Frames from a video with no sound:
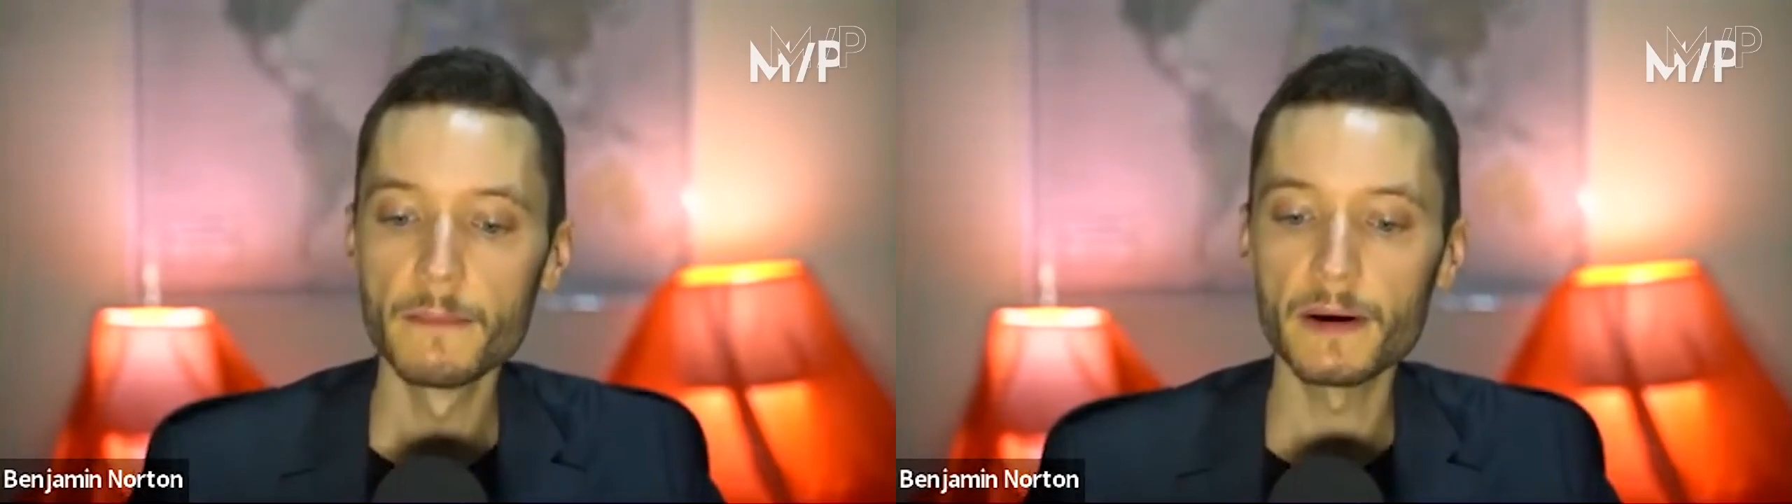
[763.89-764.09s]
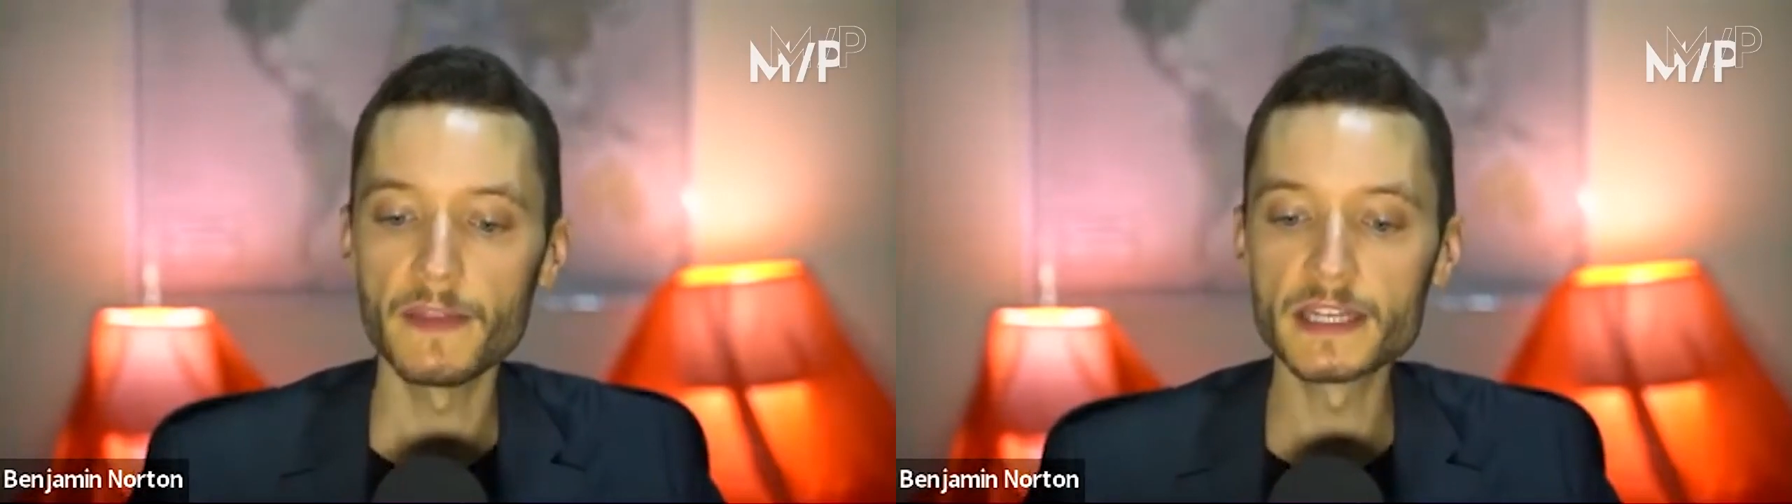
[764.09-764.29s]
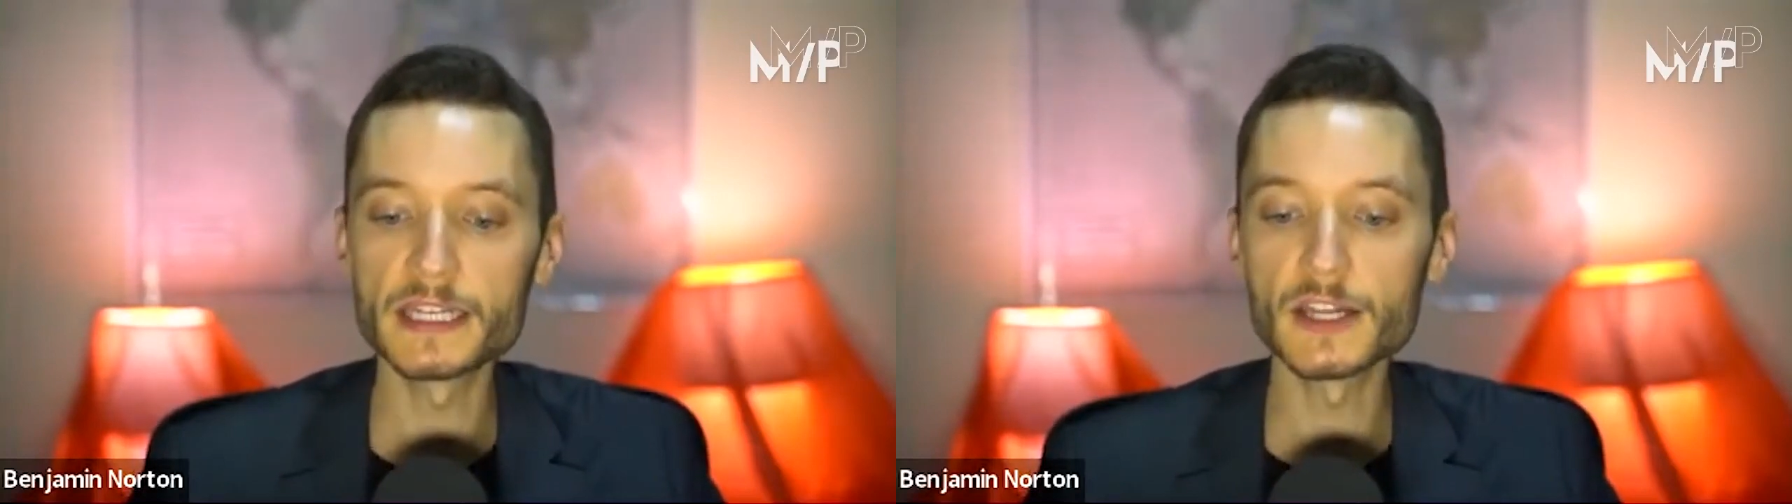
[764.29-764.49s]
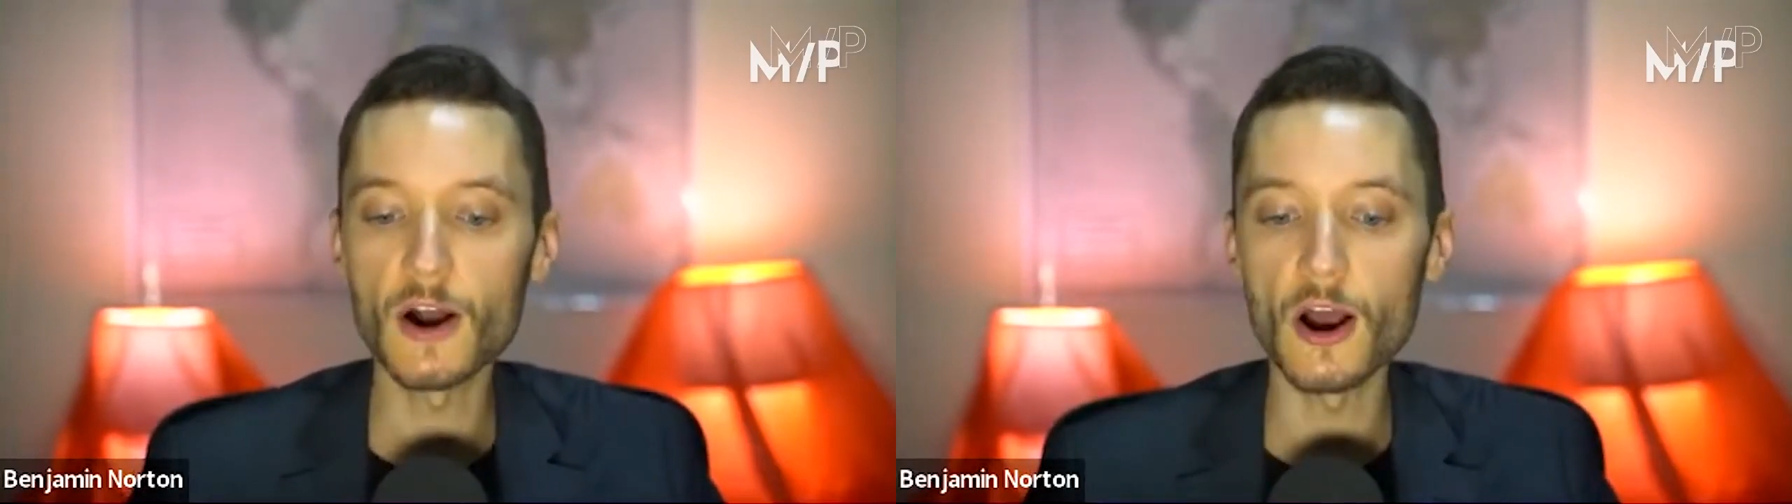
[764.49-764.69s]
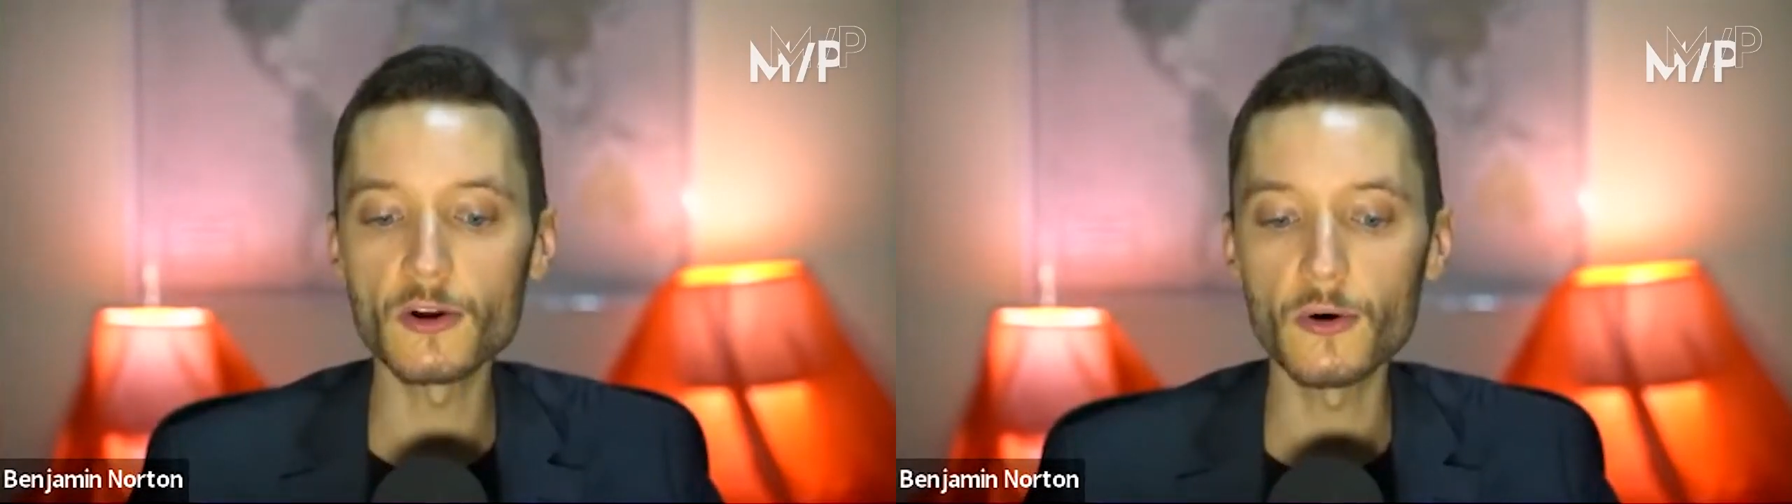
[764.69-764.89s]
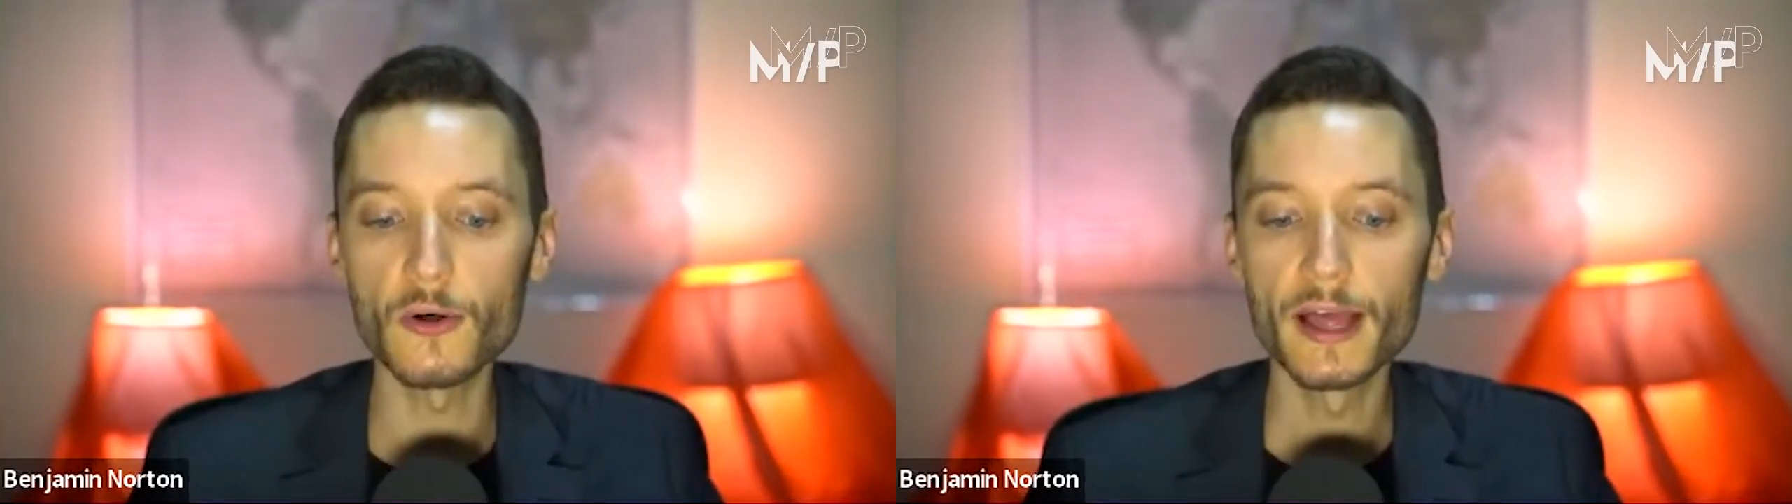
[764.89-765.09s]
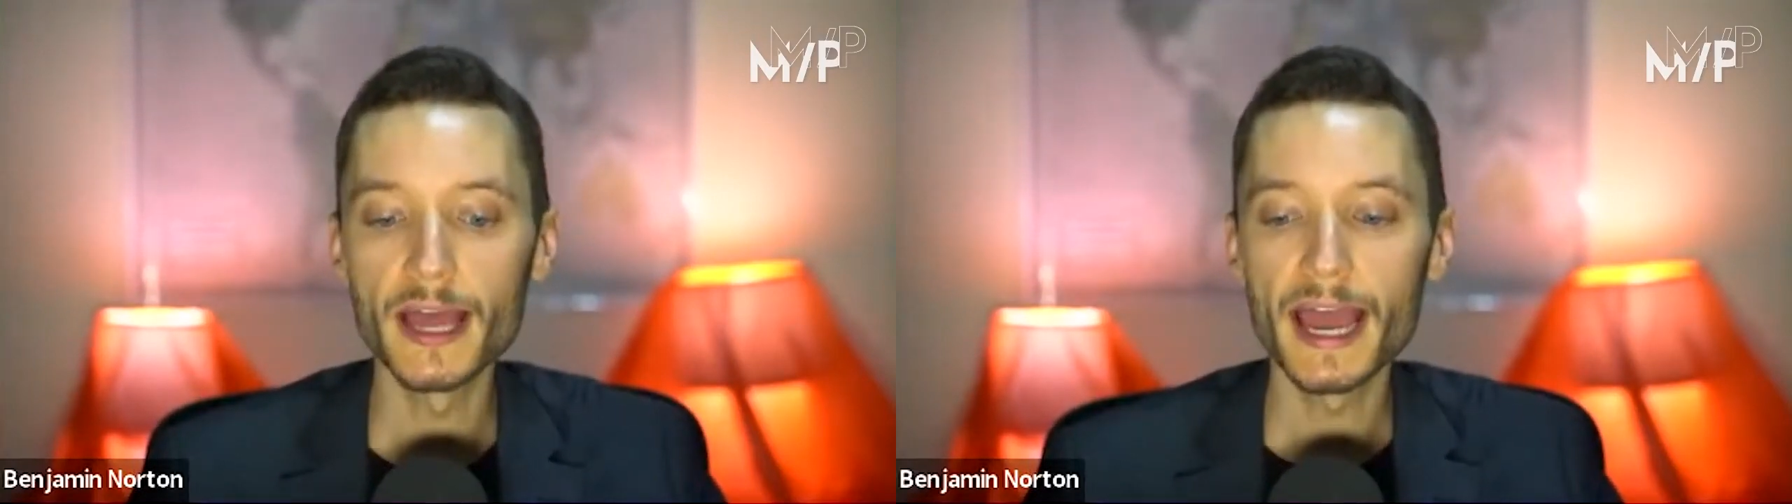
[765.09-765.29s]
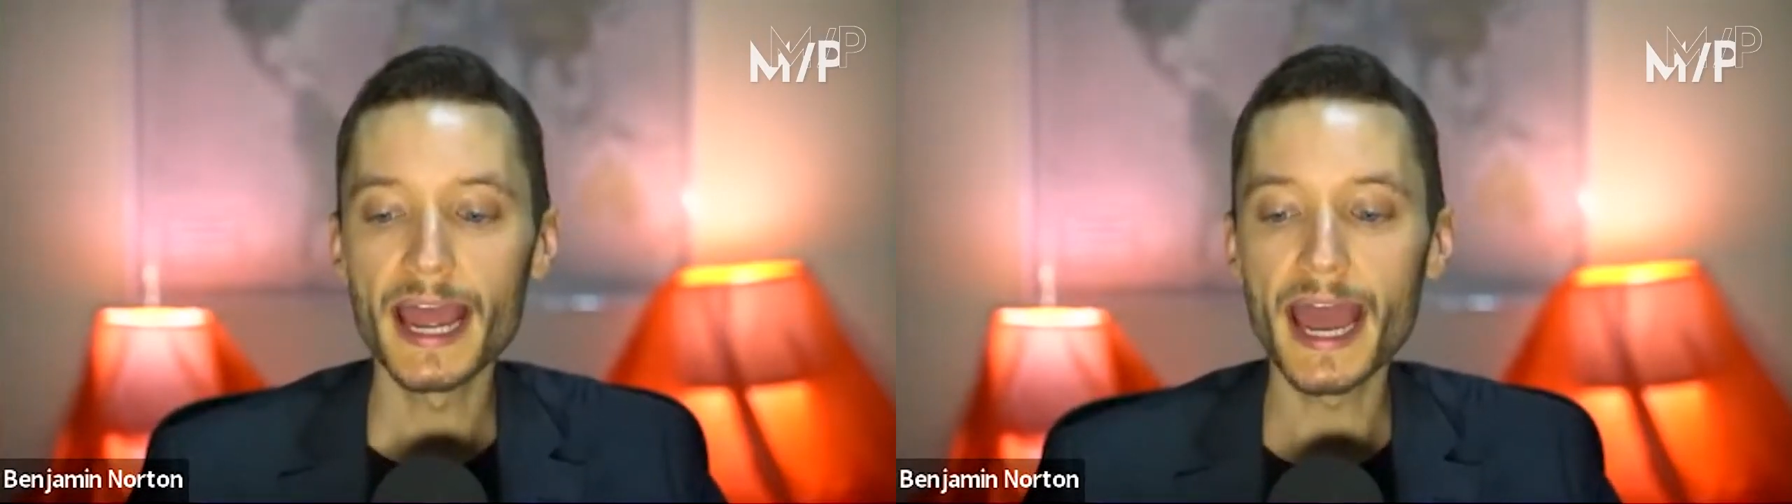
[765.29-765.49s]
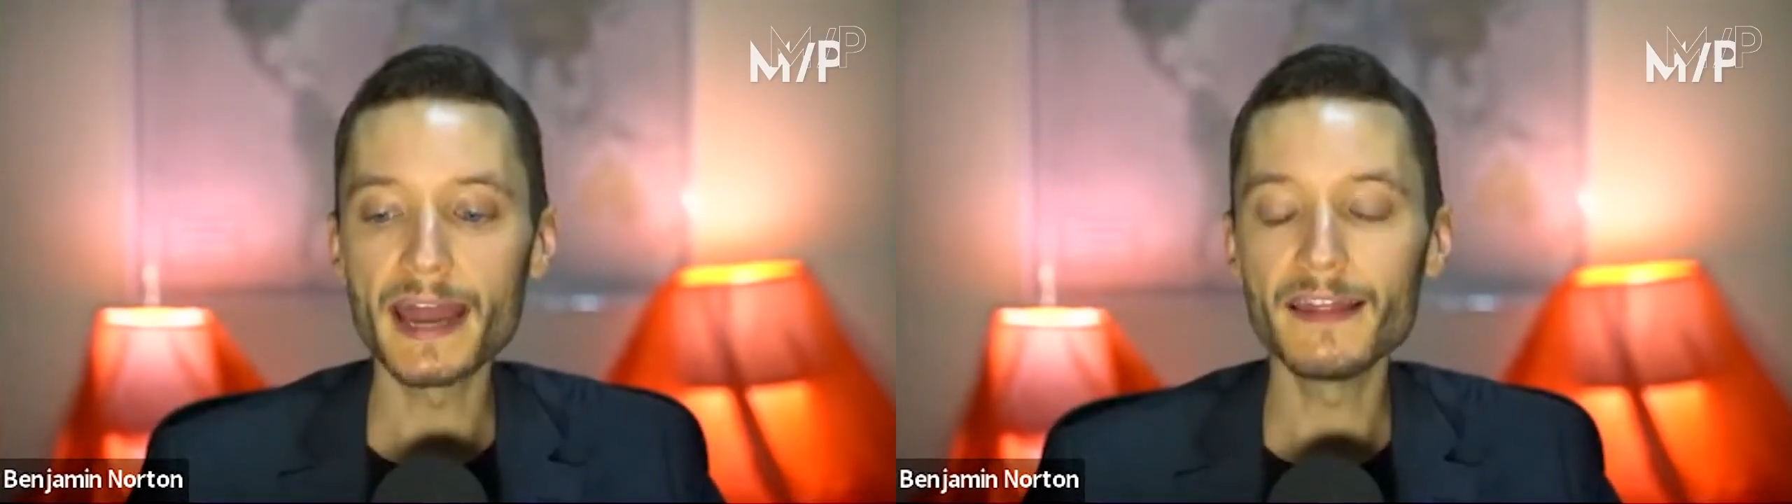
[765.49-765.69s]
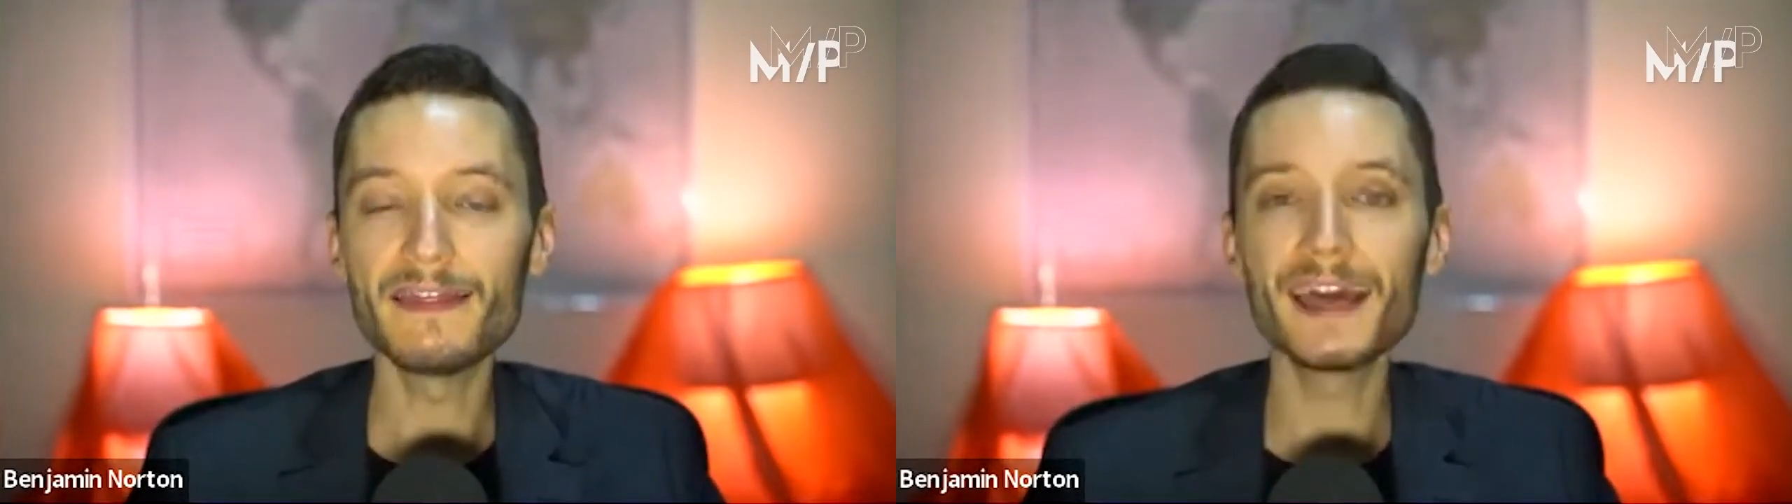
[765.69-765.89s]
But this is an article
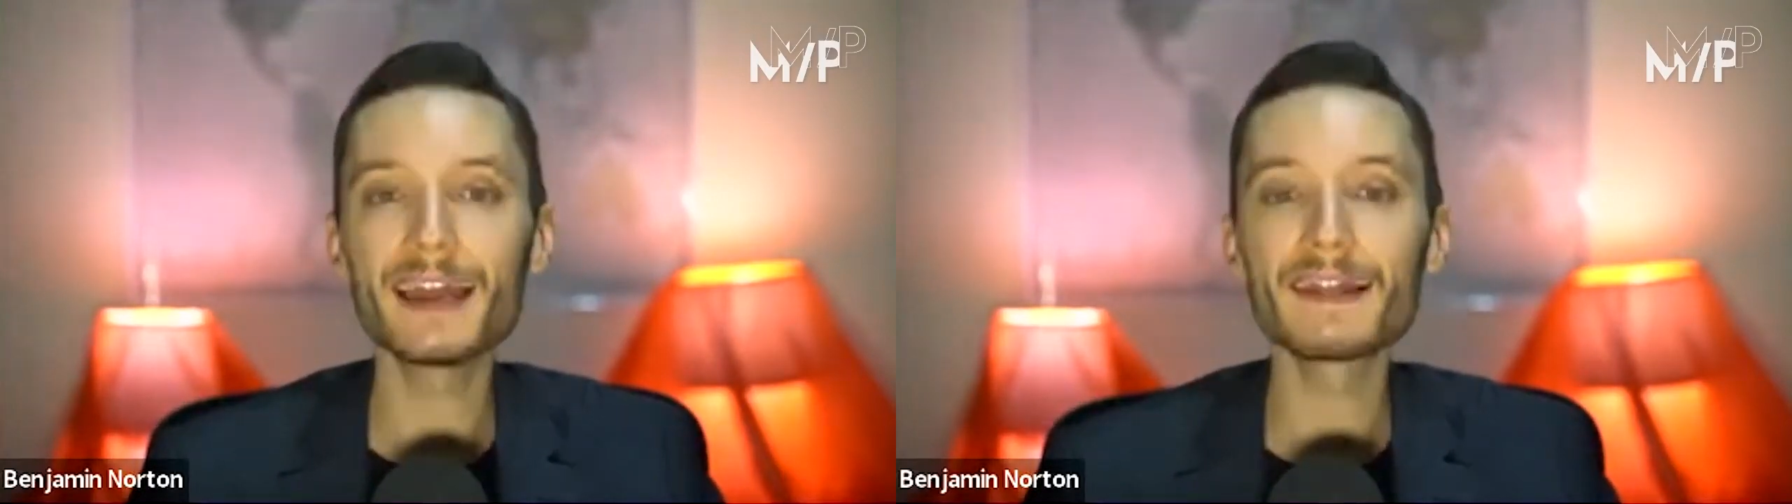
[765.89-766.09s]
at the